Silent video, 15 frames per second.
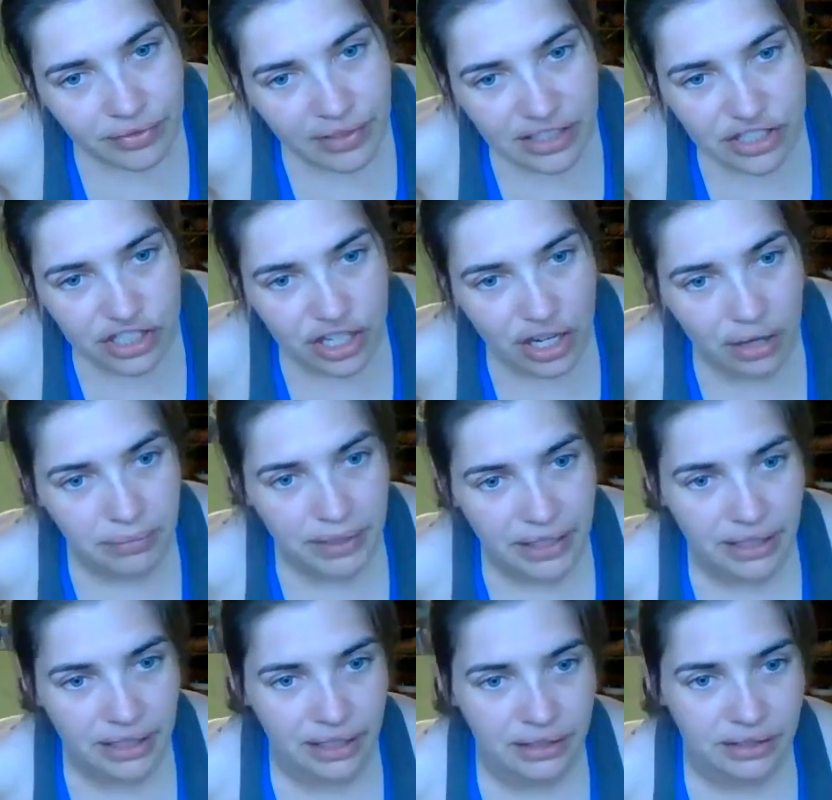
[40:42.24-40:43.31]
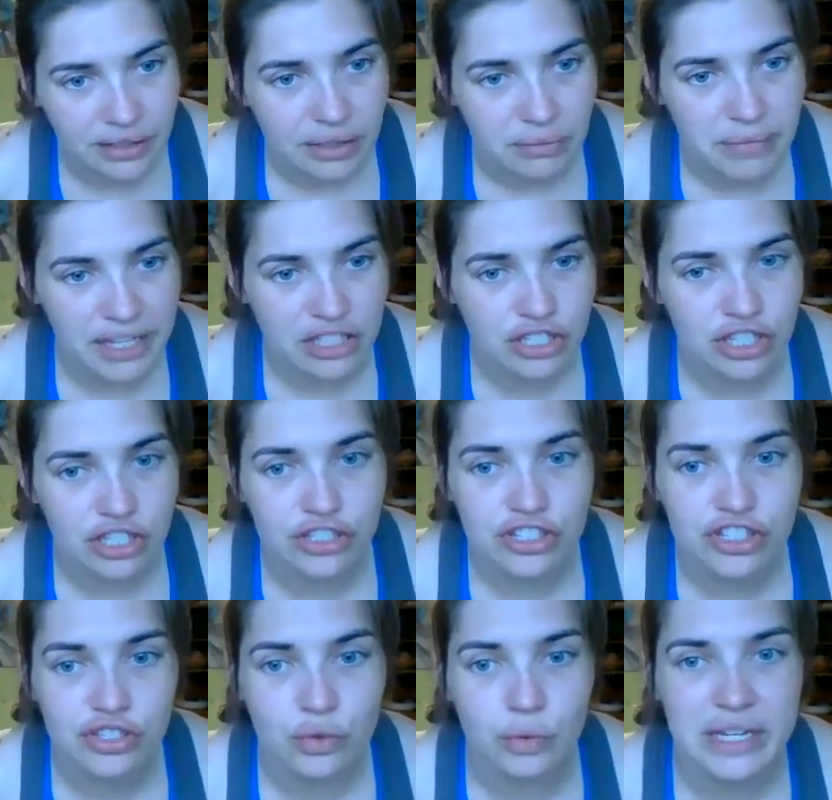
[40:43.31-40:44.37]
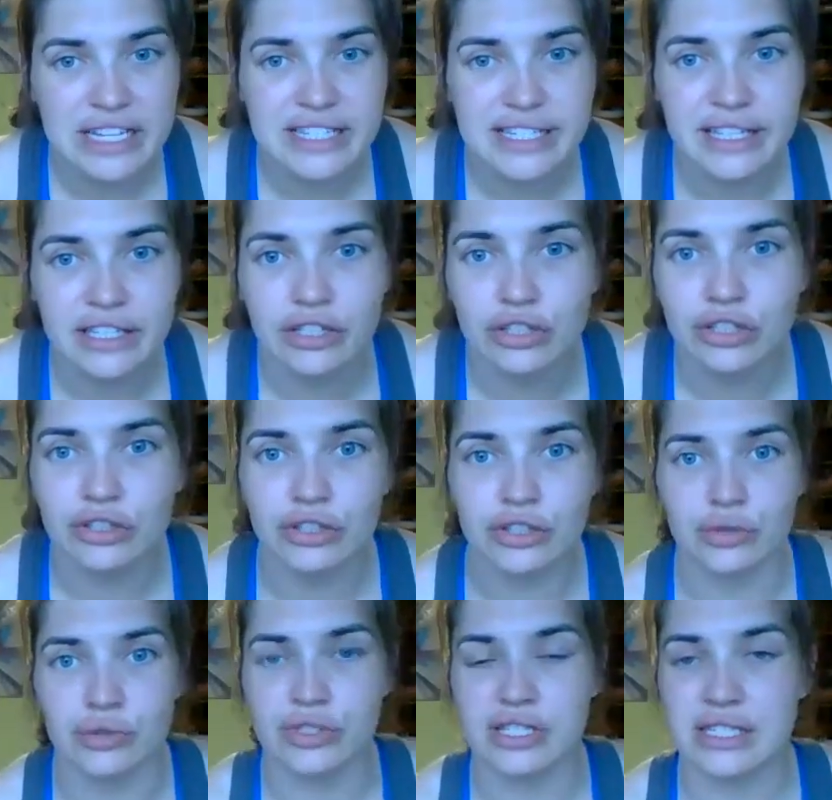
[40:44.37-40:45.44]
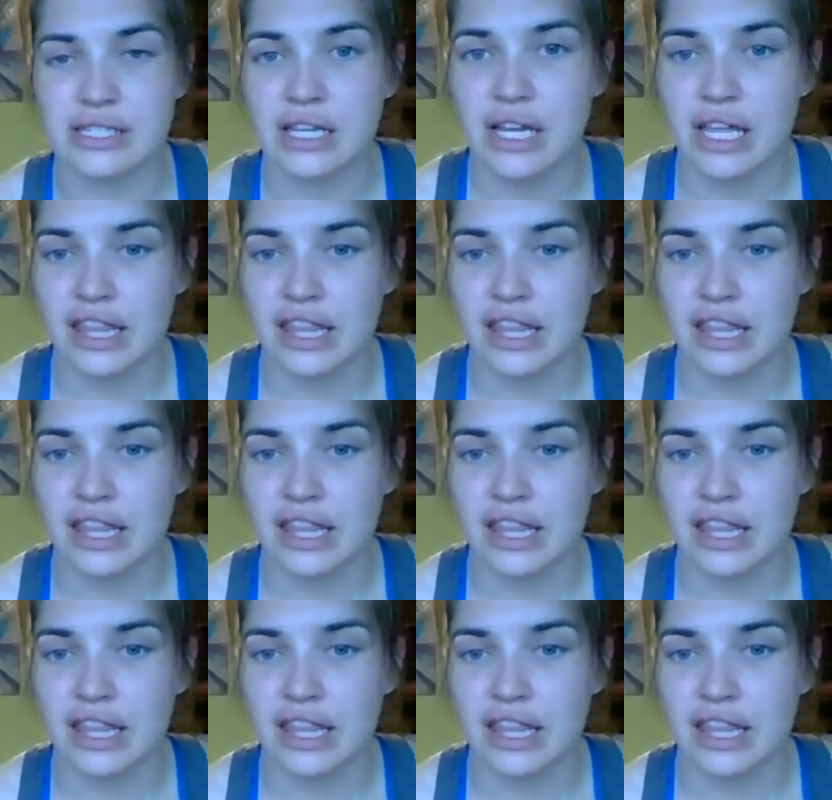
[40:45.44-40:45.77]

Nice job, Megan. Make sure you're squeezing your glutes.